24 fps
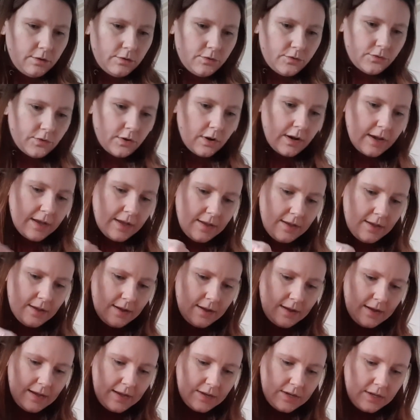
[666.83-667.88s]
dry,
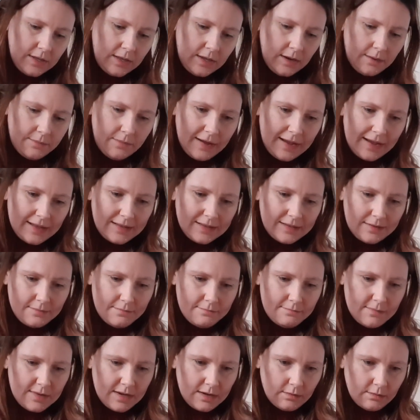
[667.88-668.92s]
I actually think I might add
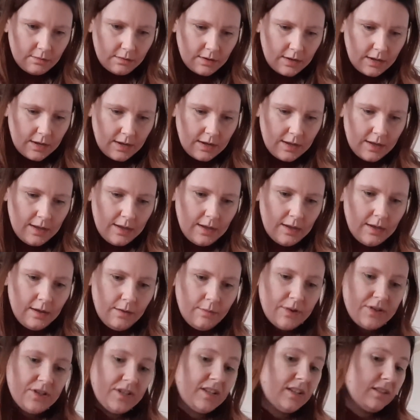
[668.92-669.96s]
some milk,
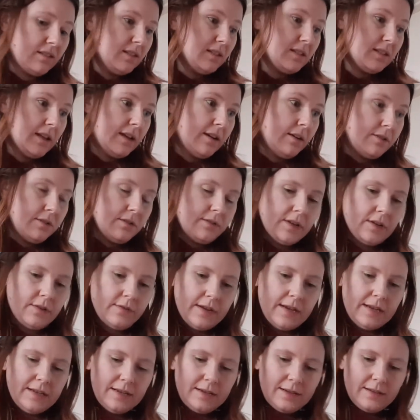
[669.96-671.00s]
which it doesn't say on your
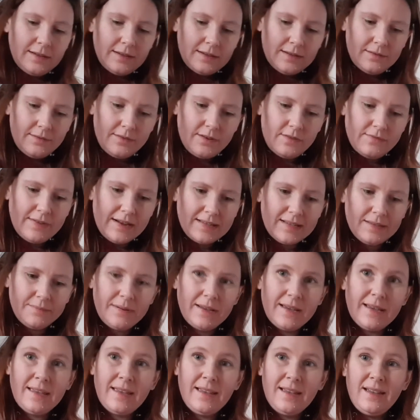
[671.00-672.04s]
ingredients or your
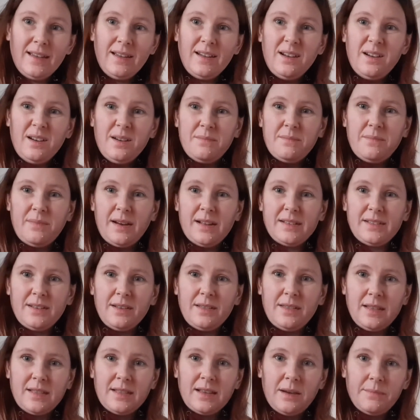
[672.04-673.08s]
recipe, but I do
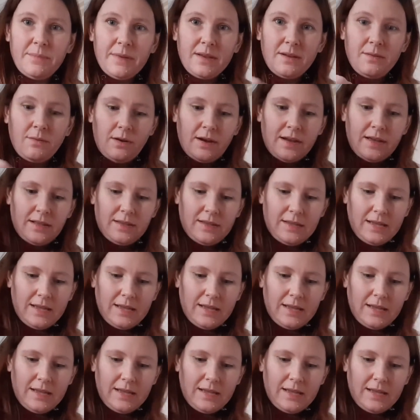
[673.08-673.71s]
think that'd be quite